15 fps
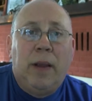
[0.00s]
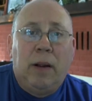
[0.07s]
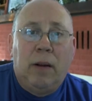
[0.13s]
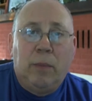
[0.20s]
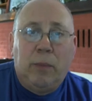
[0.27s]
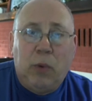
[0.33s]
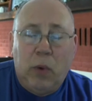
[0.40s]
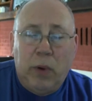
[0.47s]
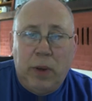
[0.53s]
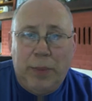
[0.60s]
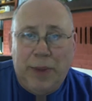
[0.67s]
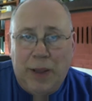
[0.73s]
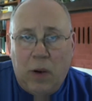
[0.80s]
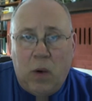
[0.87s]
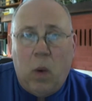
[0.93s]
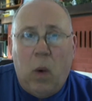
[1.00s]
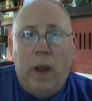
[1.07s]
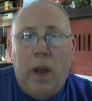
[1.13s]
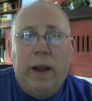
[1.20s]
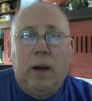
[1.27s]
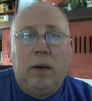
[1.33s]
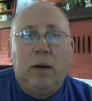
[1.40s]
are going to be
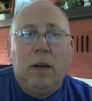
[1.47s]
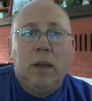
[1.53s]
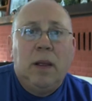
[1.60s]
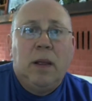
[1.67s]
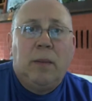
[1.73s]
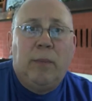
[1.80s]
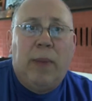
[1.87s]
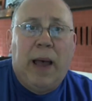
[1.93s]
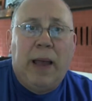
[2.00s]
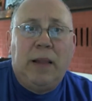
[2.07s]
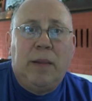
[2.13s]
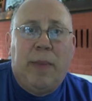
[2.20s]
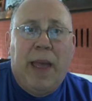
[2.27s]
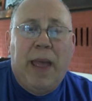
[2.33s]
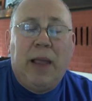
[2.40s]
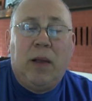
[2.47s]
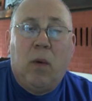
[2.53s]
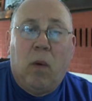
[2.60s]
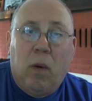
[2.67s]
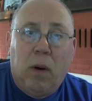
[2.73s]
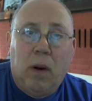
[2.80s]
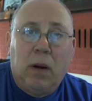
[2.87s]
acquired by the bank
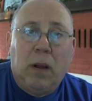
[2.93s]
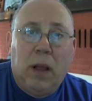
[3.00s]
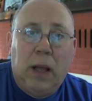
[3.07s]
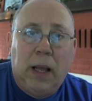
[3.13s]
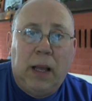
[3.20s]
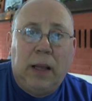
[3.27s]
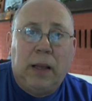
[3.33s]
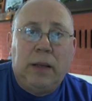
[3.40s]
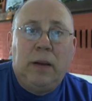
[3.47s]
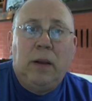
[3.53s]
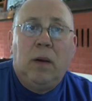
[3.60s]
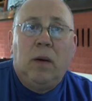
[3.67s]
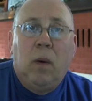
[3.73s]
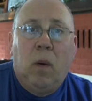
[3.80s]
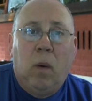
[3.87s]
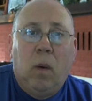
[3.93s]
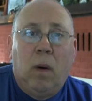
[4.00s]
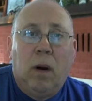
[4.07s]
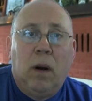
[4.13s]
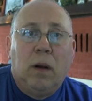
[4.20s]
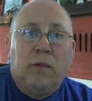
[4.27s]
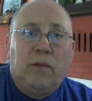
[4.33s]
or HUD
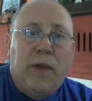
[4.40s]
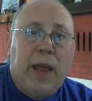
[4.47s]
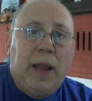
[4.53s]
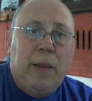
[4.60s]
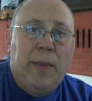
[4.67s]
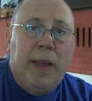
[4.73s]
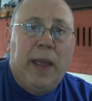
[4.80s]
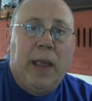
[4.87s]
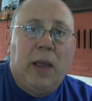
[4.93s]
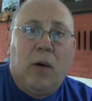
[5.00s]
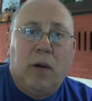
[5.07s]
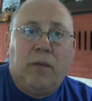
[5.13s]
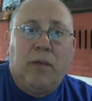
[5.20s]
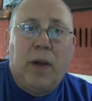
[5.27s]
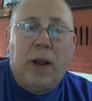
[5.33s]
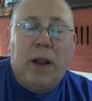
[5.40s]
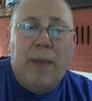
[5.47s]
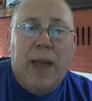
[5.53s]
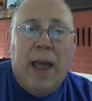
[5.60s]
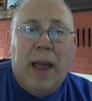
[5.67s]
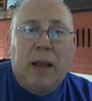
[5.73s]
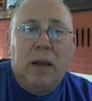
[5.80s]
or Fannie Mae or Freddie
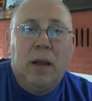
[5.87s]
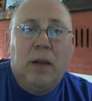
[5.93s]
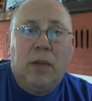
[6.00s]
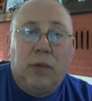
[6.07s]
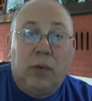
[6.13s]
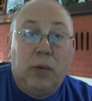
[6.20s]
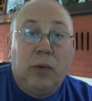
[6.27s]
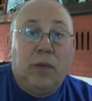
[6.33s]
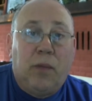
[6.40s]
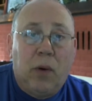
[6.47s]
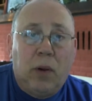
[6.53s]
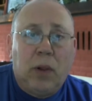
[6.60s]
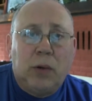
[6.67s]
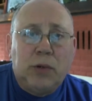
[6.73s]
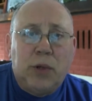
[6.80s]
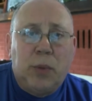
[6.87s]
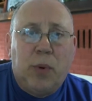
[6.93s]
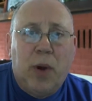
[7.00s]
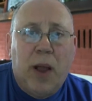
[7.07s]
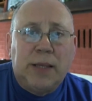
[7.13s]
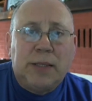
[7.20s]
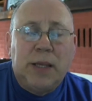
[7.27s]
Mac through the foreclosure
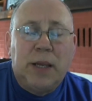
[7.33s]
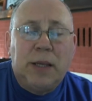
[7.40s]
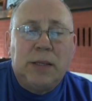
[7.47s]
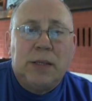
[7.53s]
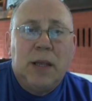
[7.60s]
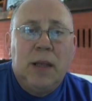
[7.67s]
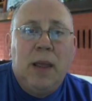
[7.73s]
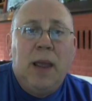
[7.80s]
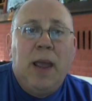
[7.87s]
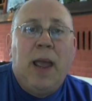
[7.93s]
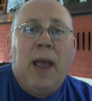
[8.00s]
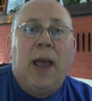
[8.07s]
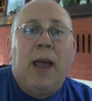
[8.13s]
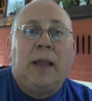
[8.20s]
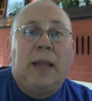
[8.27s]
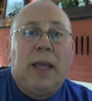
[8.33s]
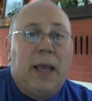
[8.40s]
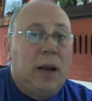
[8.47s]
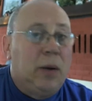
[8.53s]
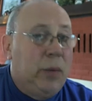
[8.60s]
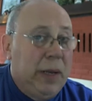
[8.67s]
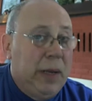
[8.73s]
process, and they
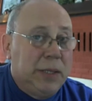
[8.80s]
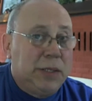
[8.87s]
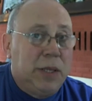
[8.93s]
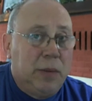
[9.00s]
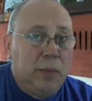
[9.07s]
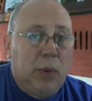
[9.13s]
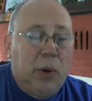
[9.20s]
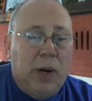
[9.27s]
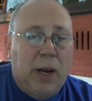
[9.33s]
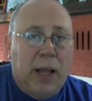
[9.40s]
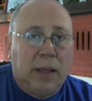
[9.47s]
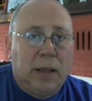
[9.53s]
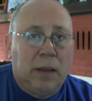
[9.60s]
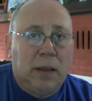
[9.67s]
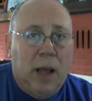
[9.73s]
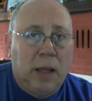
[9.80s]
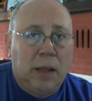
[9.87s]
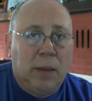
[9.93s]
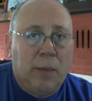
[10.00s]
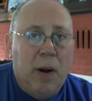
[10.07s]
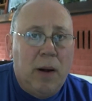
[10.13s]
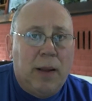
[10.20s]
get it relisted and put it on
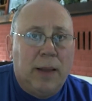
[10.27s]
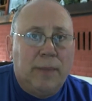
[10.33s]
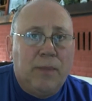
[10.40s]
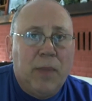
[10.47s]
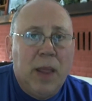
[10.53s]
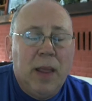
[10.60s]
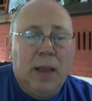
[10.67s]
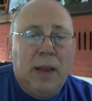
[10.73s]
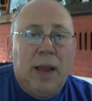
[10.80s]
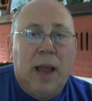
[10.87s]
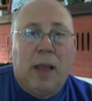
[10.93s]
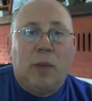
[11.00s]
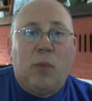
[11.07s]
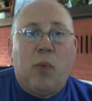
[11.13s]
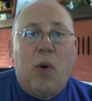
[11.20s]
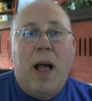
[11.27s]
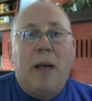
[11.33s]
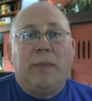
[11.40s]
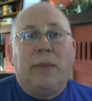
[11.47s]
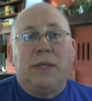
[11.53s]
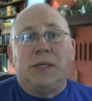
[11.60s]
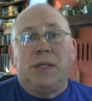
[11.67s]
the market. Now the
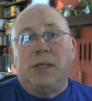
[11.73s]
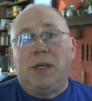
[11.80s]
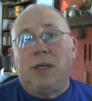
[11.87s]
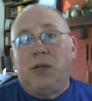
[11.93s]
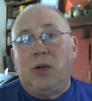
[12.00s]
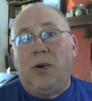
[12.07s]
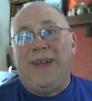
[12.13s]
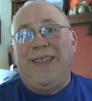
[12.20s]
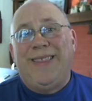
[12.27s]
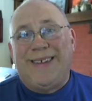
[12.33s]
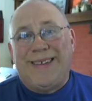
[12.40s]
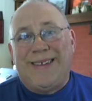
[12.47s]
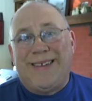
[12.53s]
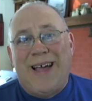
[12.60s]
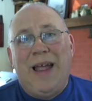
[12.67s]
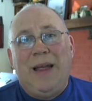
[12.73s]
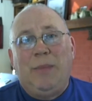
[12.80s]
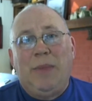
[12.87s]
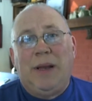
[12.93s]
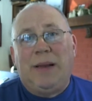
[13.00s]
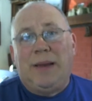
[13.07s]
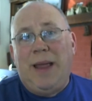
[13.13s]
problem is that during the time
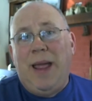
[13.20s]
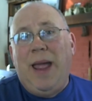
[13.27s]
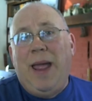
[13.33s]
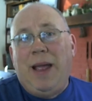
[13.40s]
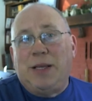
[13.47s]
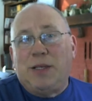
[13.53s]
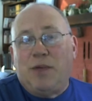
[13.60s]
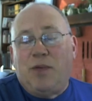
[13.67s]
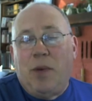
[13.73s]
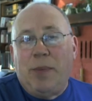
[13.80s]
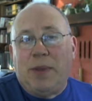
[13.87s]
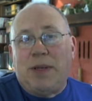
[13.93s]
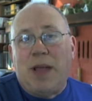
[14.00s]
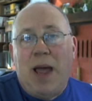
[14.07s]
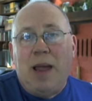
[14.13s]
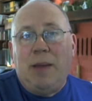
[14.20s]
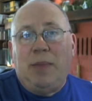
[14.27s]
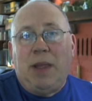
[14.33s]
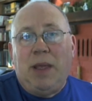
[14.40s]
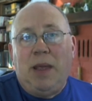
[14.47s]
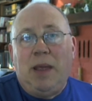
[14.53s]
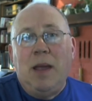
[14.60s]
that it takes from the time
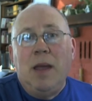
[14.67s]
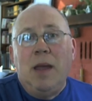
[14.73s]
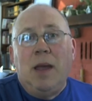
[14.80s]
the